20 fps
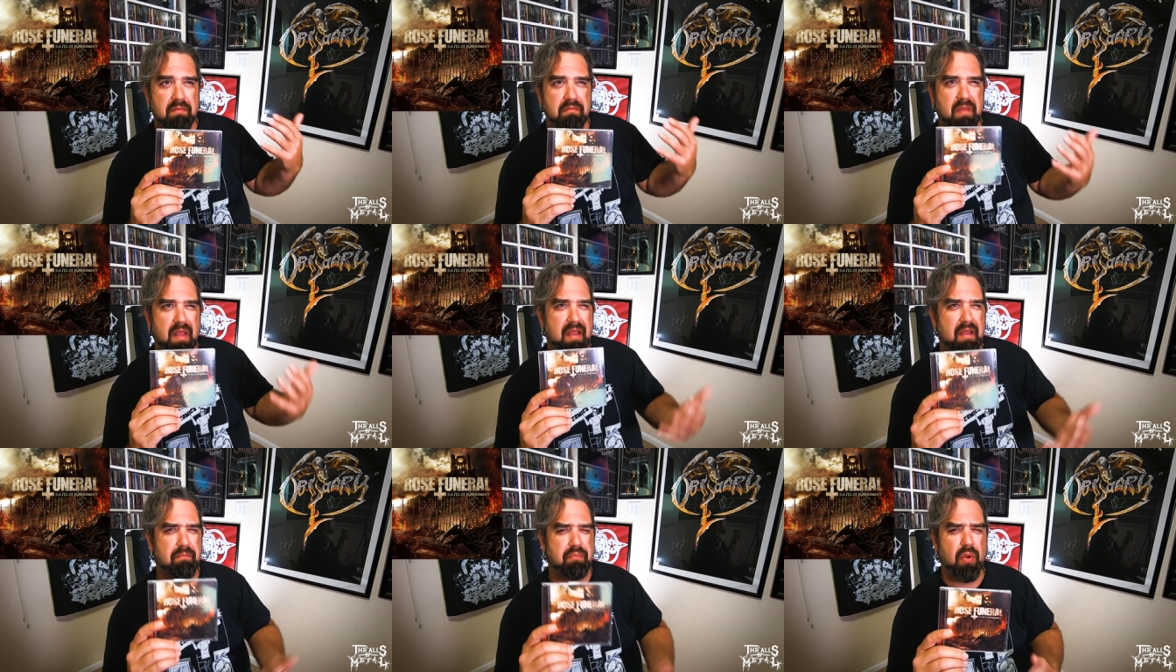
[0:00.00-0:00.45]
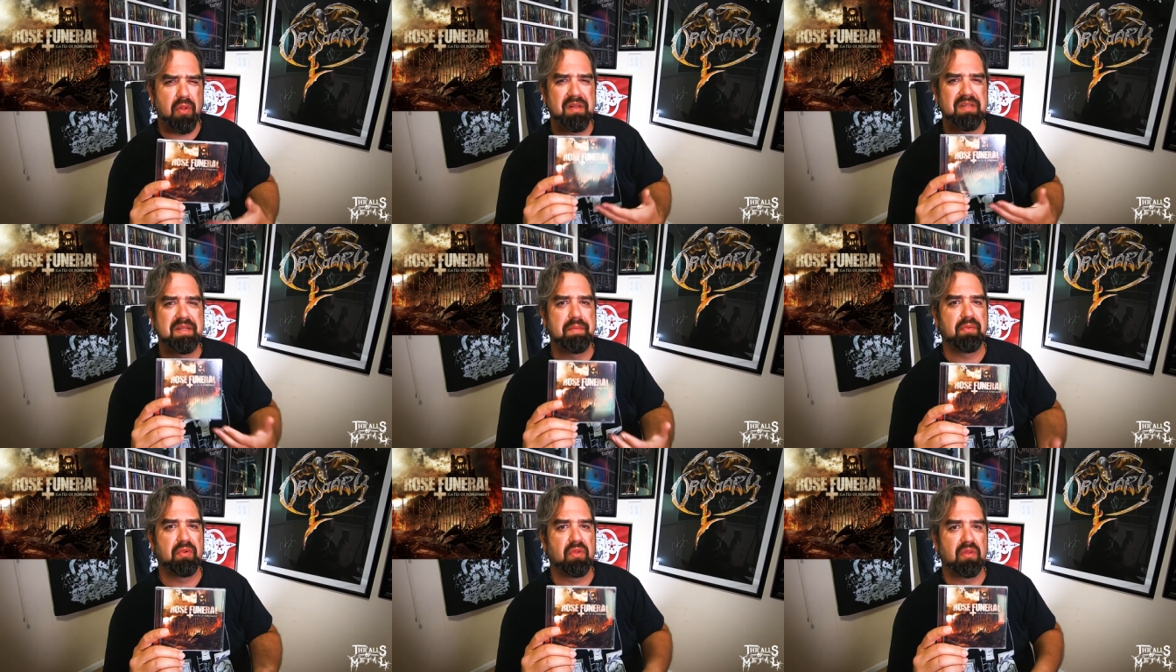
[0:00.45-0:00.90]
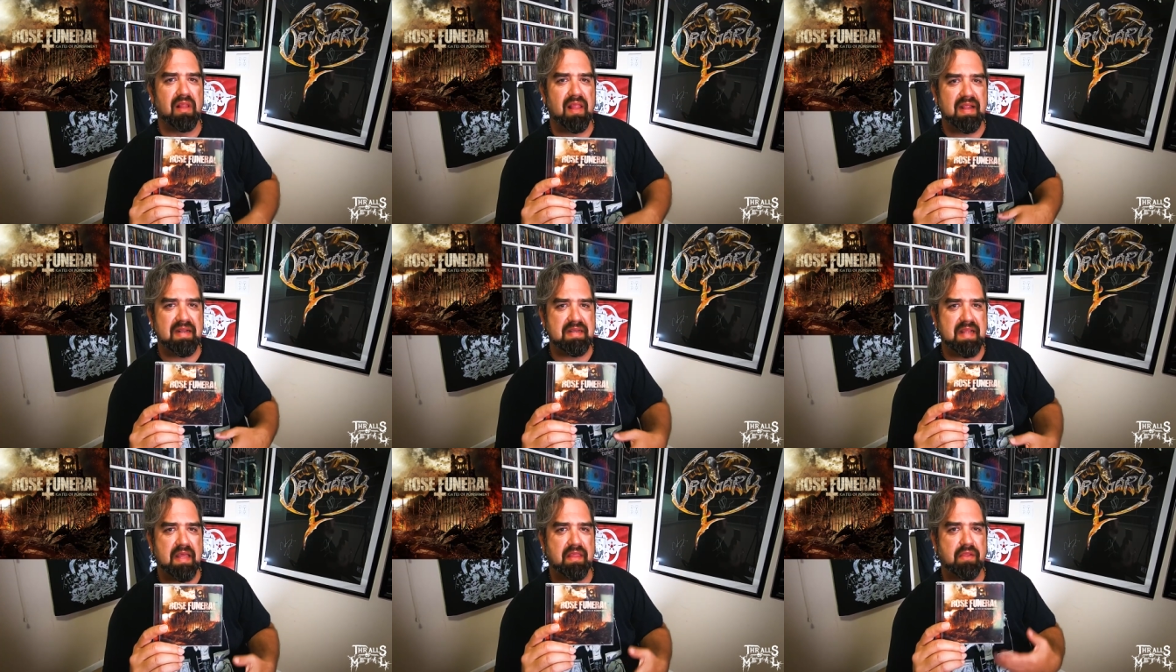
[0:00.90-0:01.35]
prototypical
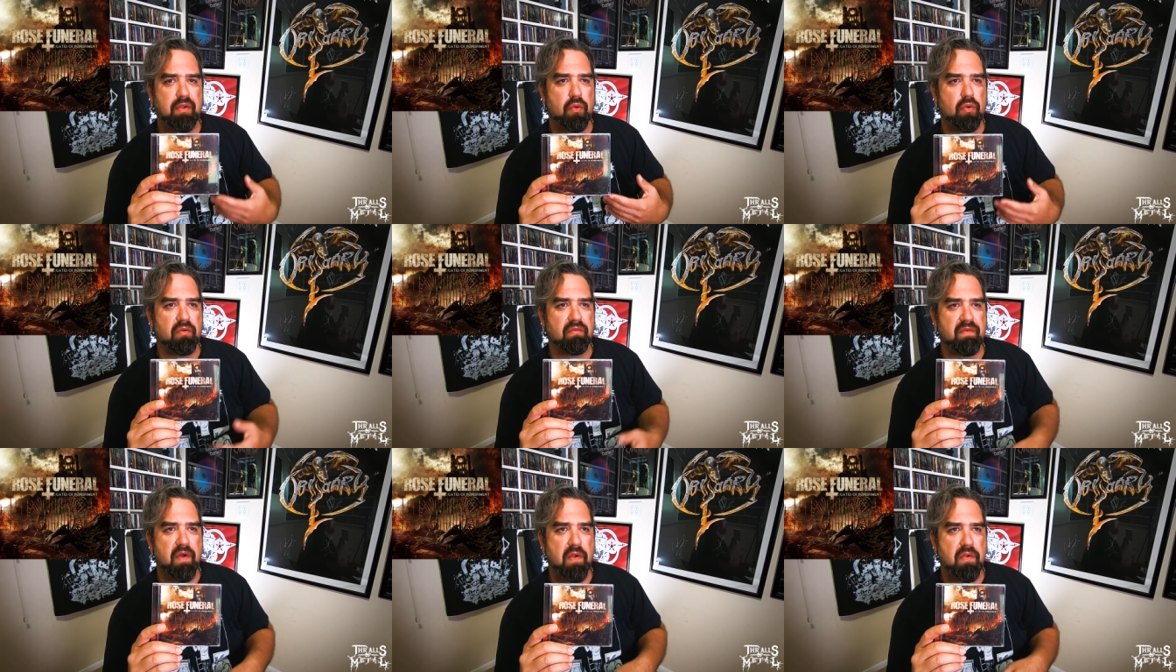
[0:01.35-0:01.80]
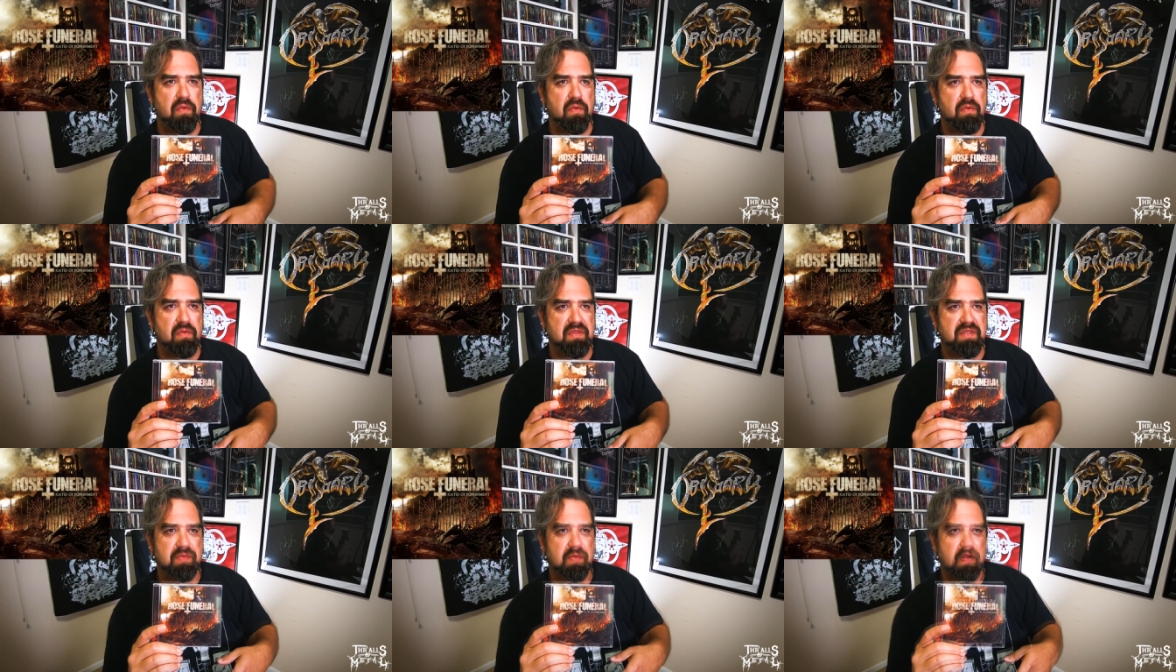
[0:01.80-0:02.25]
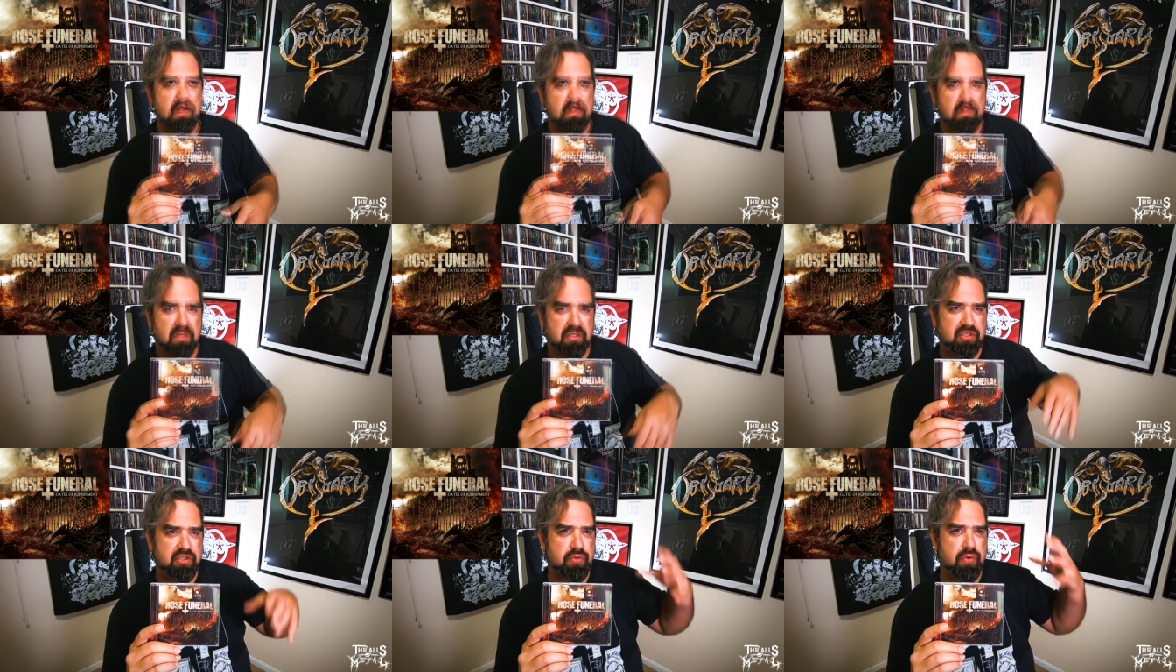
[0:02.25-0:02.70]
like deathcore vocals where
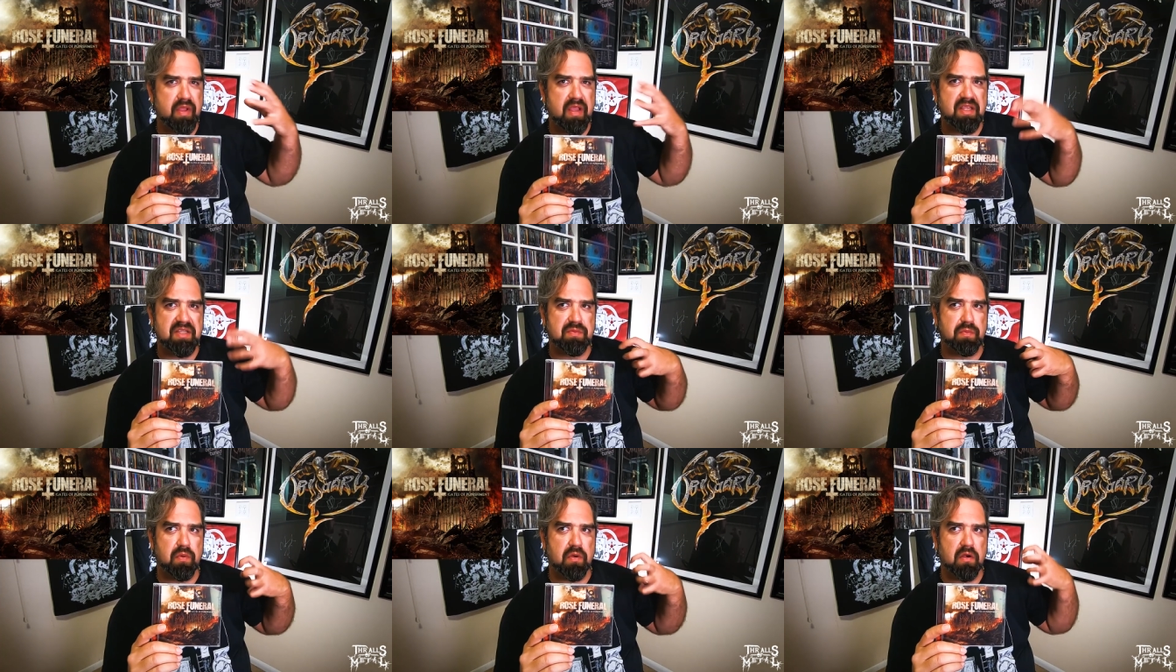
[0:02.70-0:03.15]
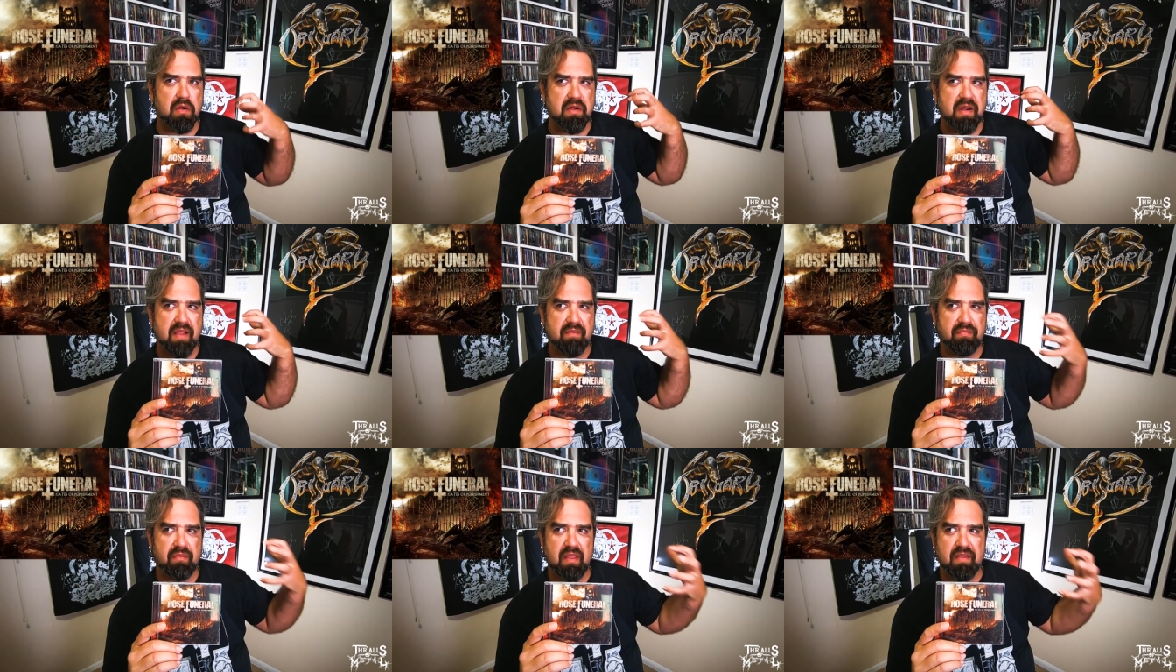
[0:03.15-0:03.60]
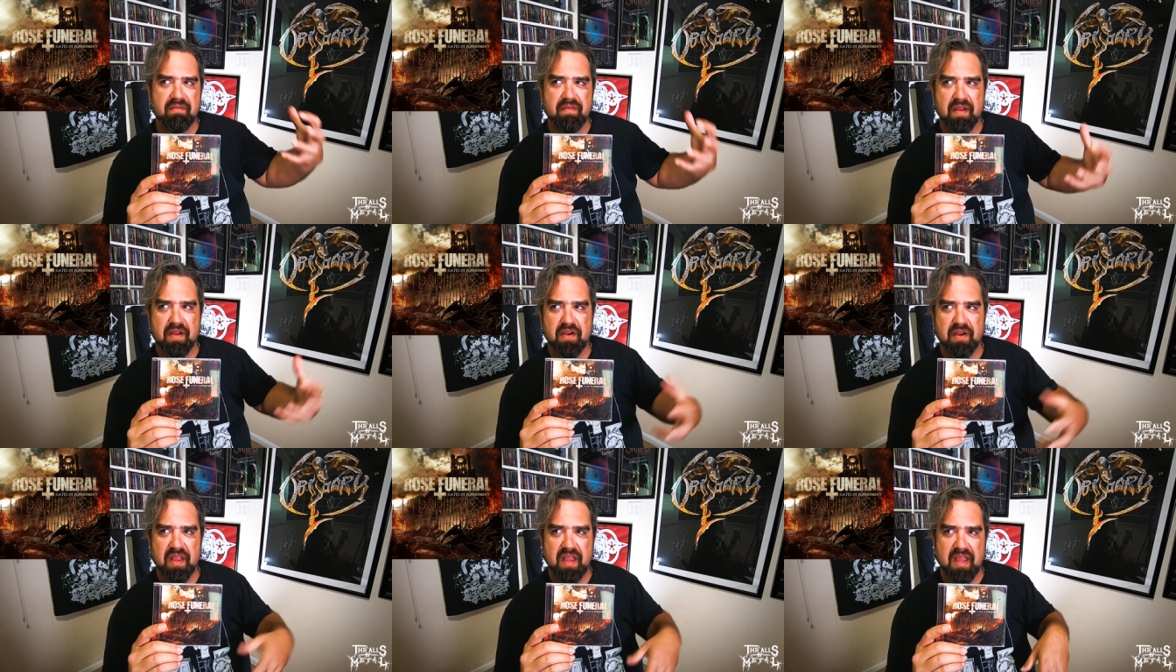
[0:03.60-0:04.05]
the shrieks were definitely
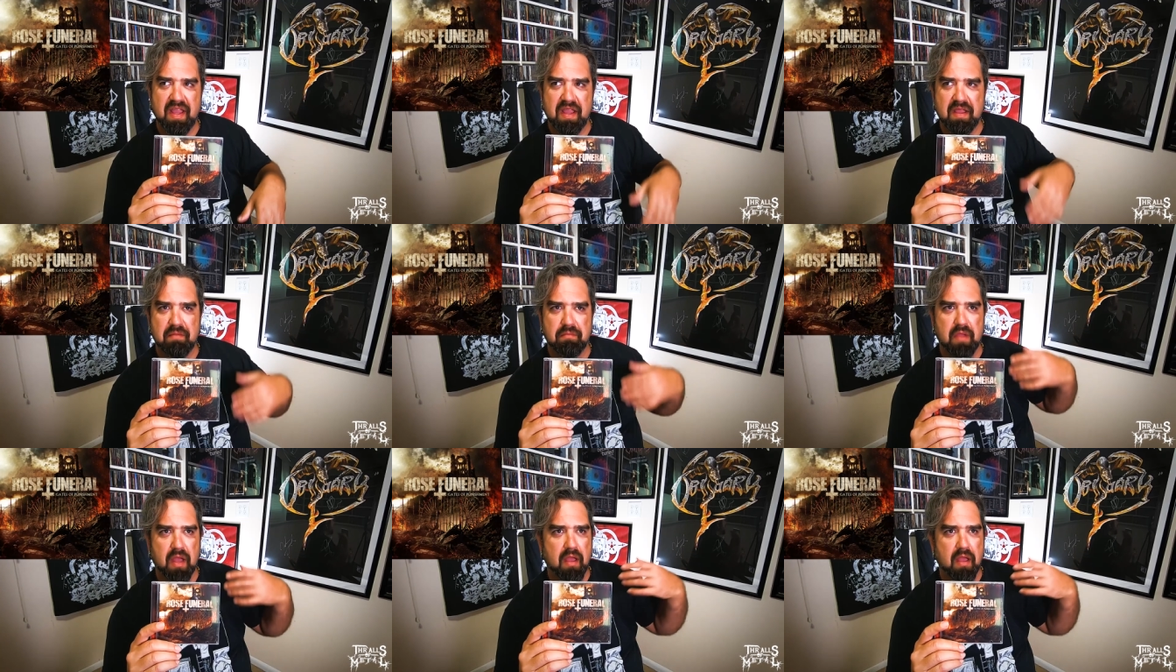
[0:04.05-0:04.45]
very